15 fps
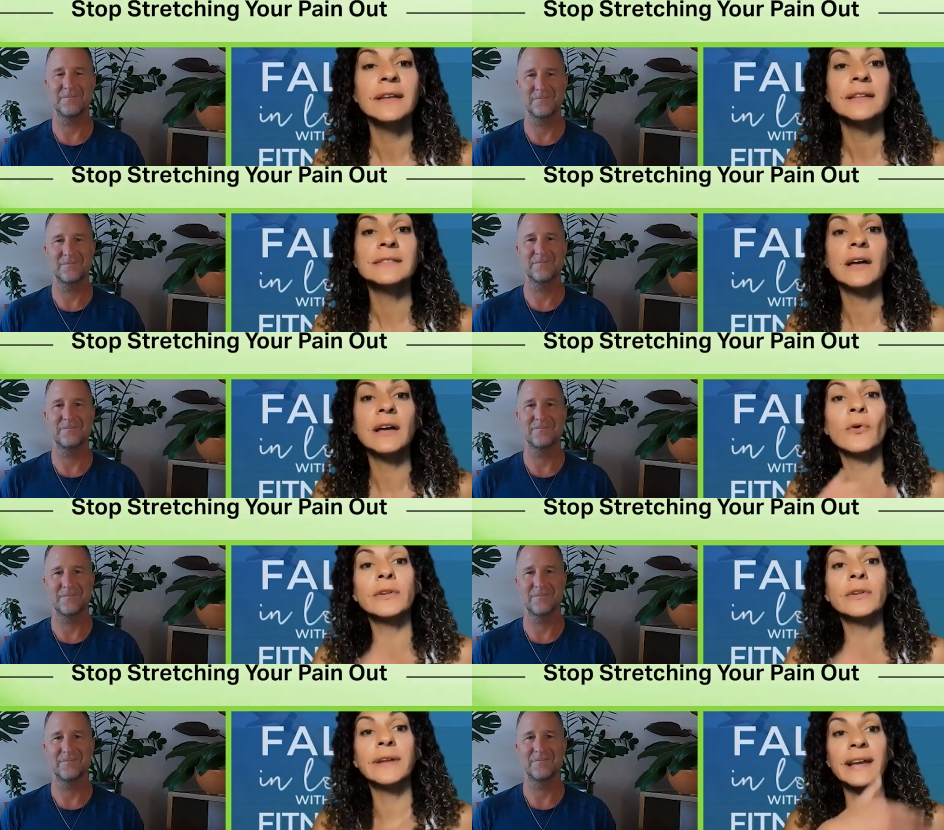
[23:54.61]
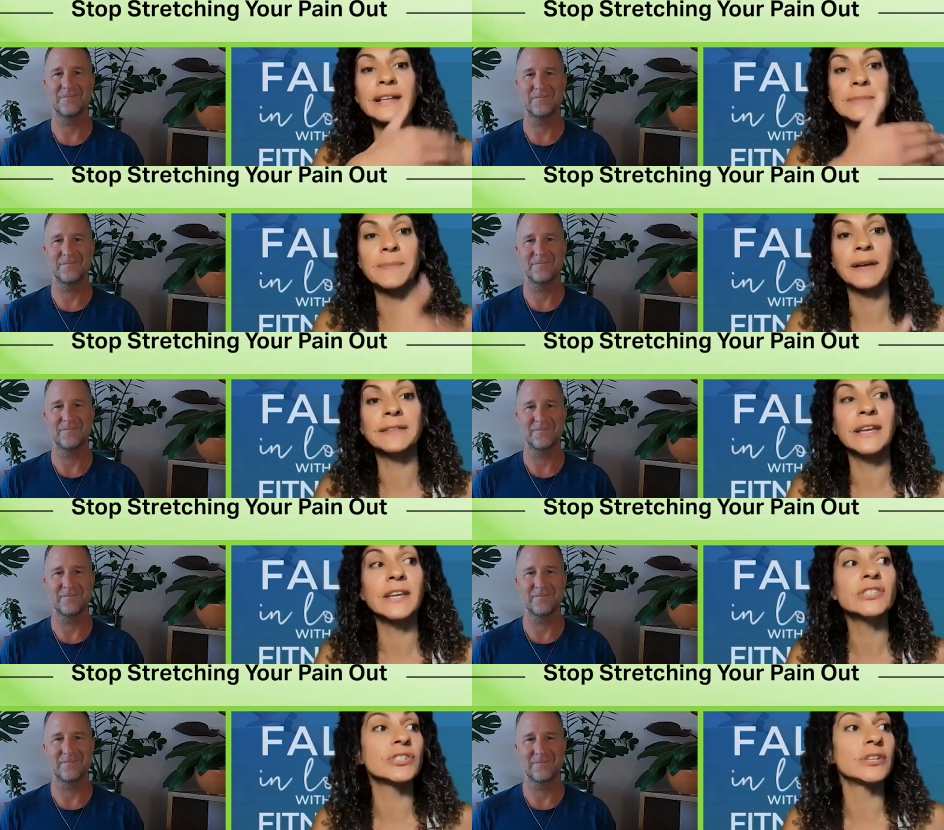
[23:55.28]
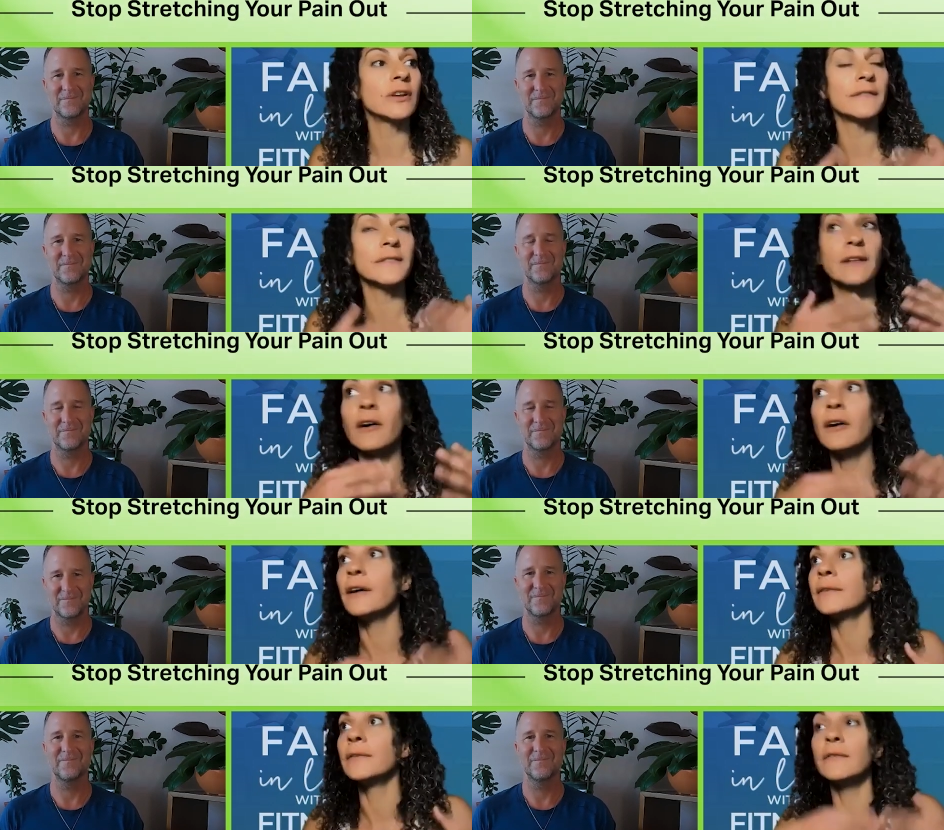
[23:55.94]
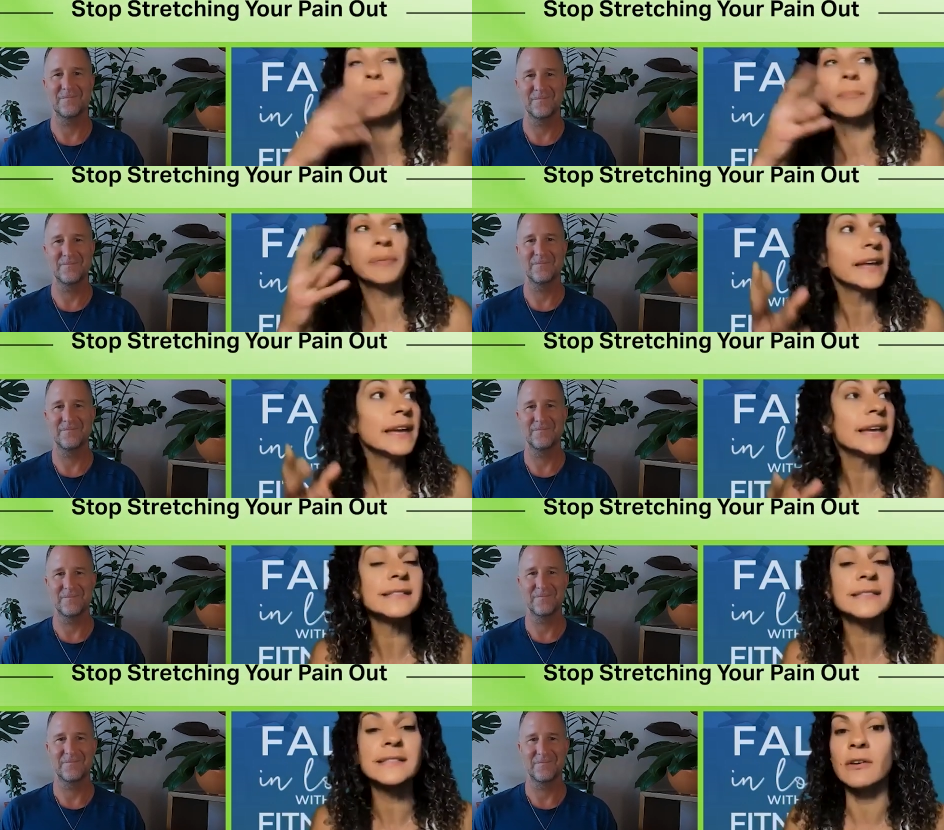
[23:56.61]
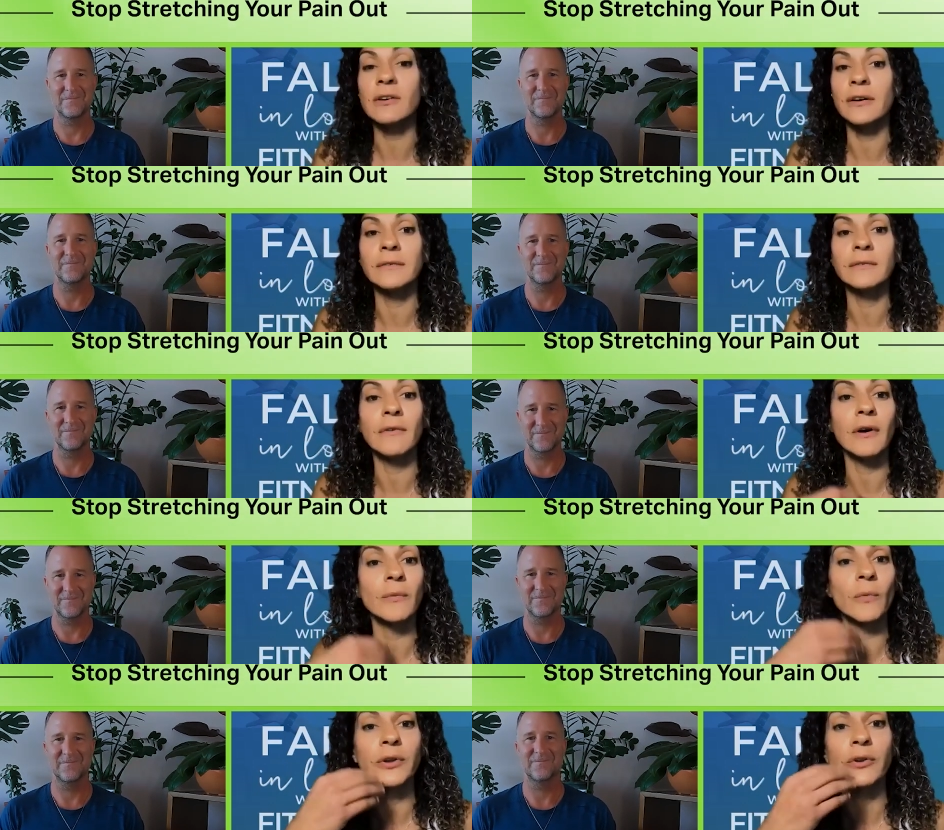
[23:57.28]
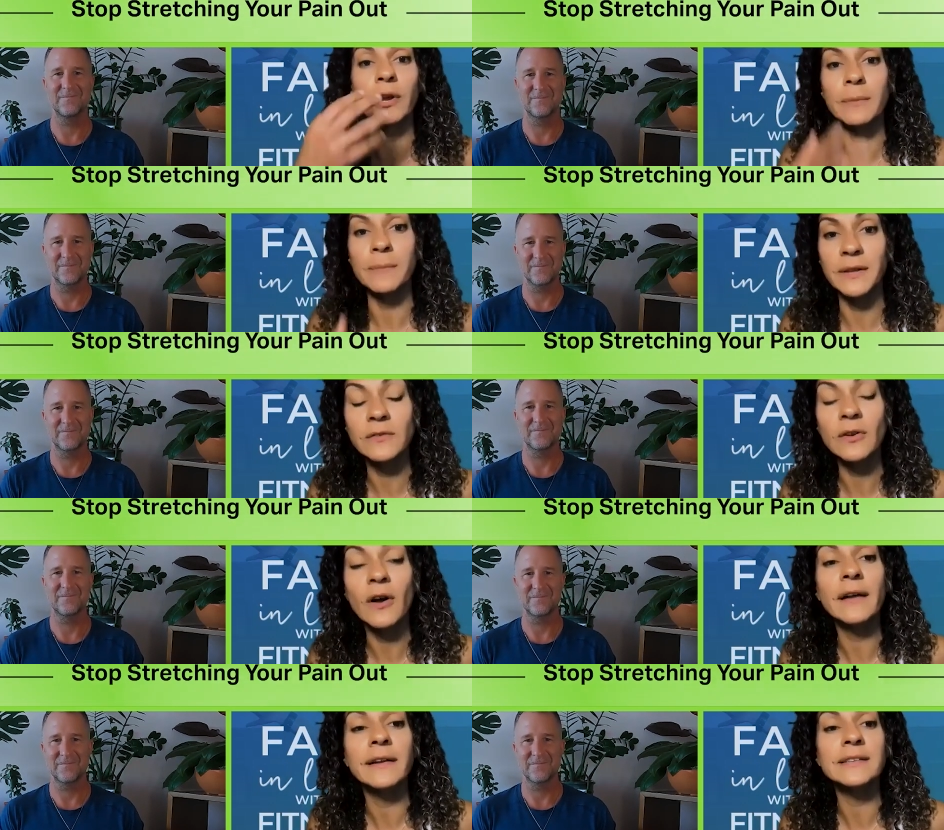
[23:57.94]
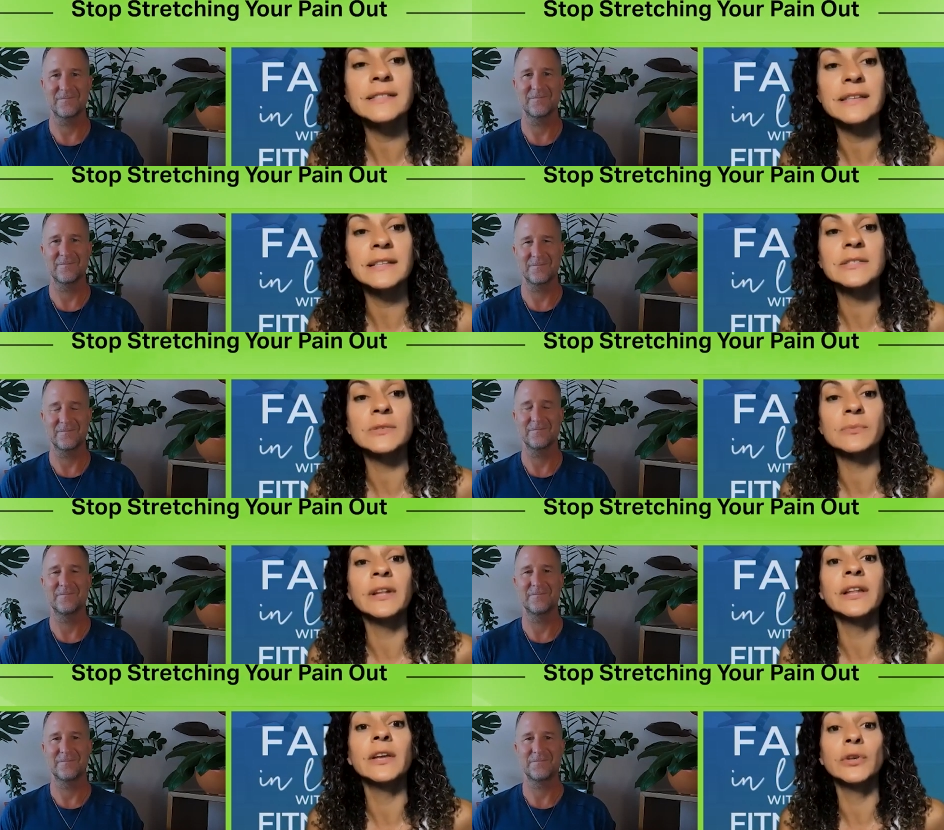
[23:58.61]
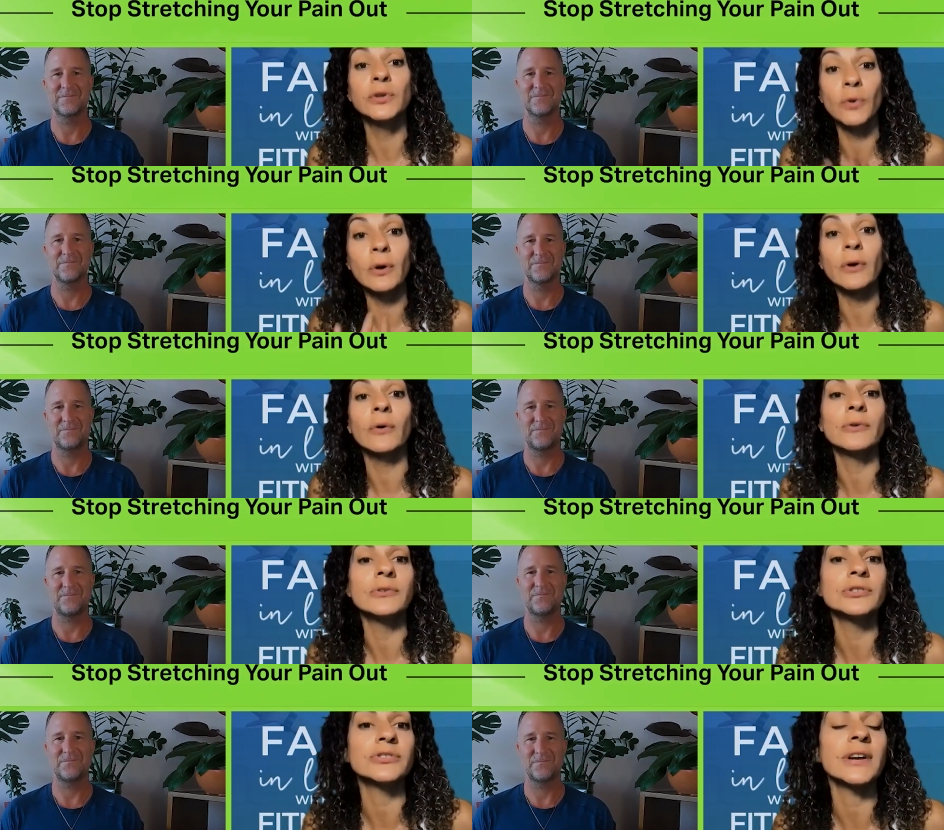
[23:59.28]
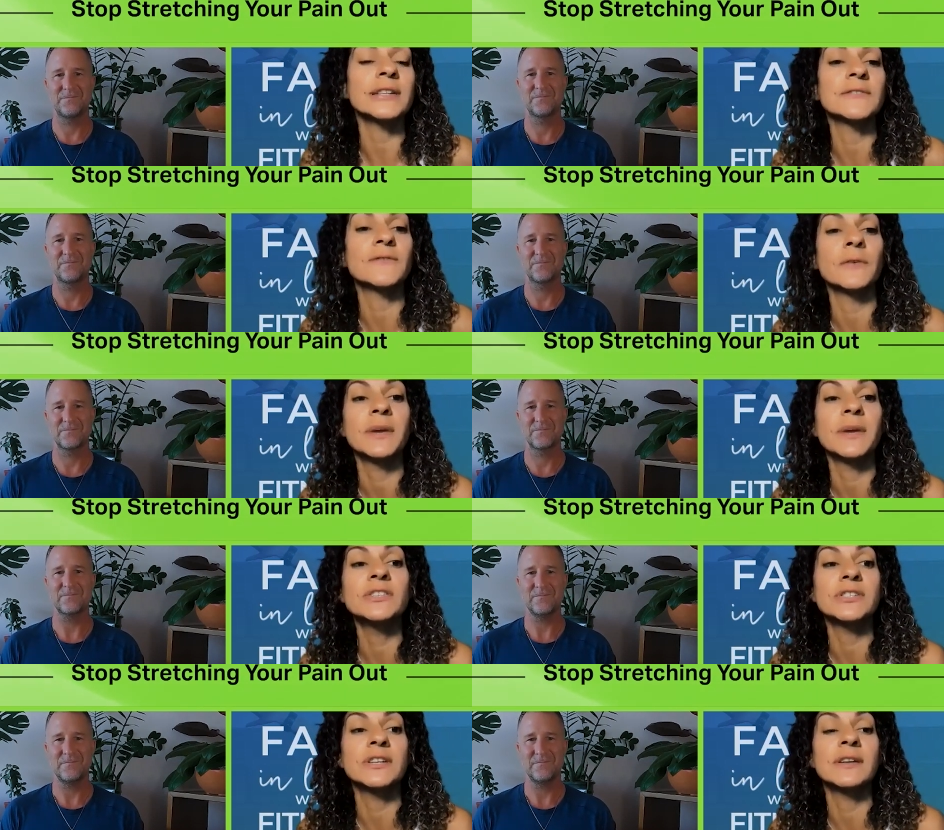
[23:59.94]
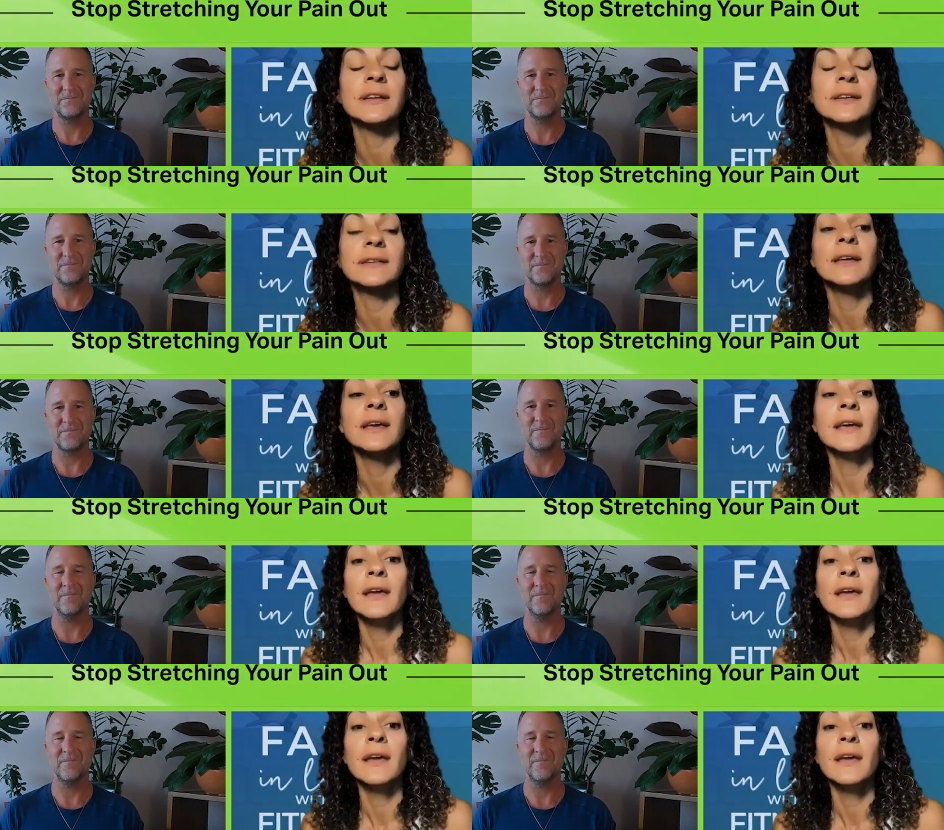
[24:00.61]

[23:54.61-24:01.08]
Speaker 1: it's not holding expectation on on the place on on what you're going to be taught it's it's really your own transformation and